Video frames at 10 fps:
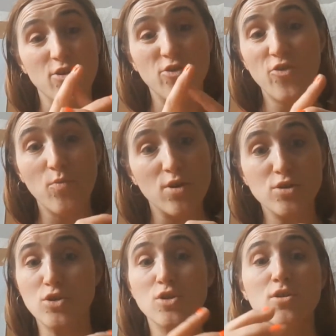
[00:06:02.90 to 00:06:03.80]
you just want to
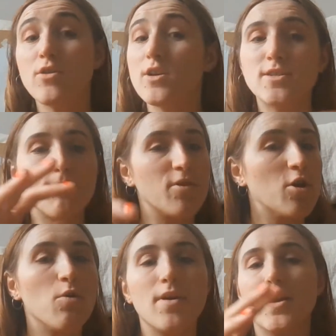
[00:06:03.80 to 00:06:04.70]
do something
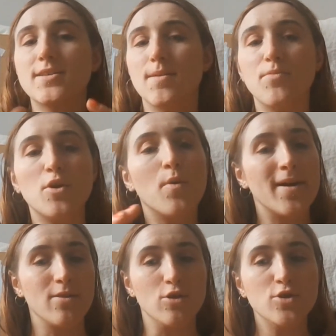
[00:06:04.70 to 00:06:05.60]
quick, something
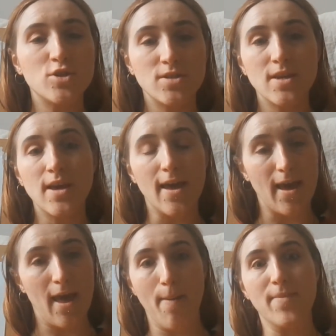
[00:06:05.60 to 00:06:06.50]
quite loose,
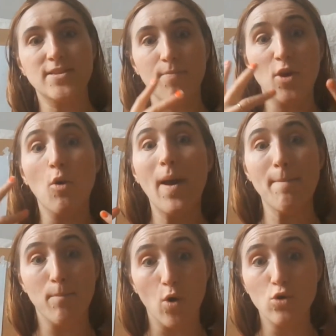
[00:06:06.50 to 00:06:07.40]
and something
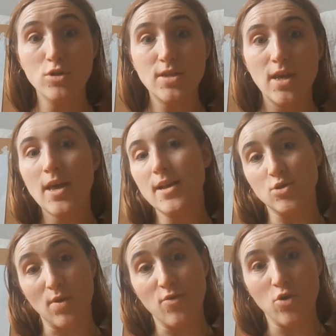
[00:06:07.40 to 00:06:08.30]
quite bold.
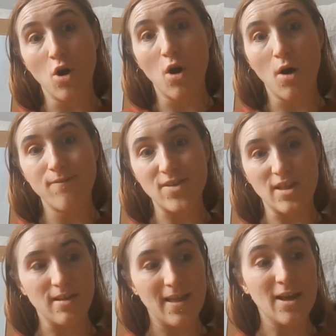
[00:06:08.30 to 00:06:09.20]
So if you're not
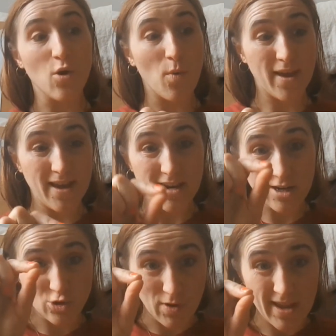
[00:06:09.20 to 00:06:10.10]
feeling like going in
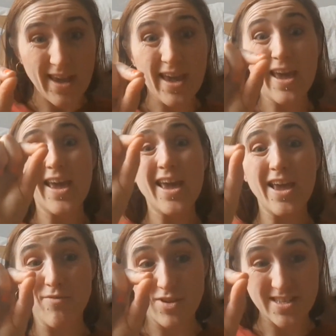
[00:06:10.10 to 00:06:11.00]
and drawing
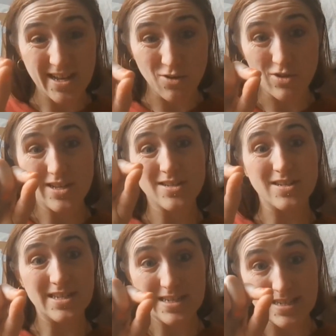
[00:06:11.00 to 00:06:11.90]
every single little
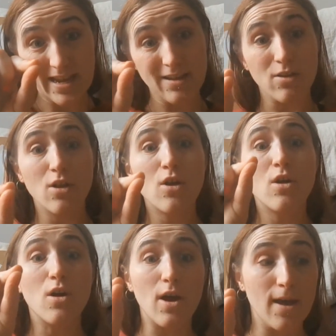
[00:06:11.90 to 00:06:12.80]
detail
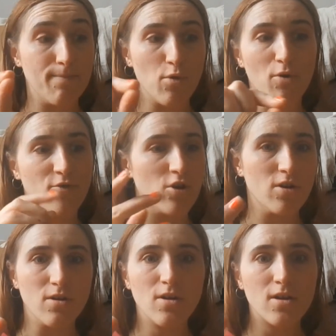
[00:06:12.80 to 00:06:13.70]
of your
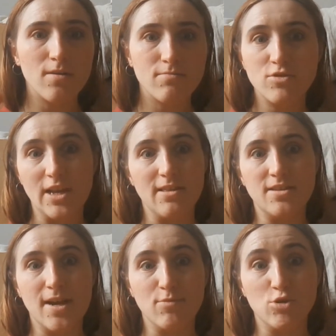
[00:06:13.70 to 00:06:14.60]
slightly
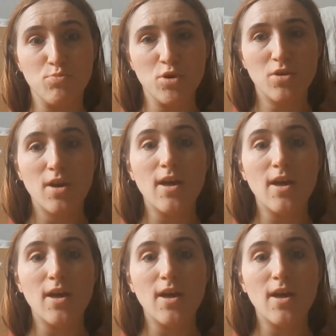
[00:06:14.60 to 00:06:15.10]
damaged book,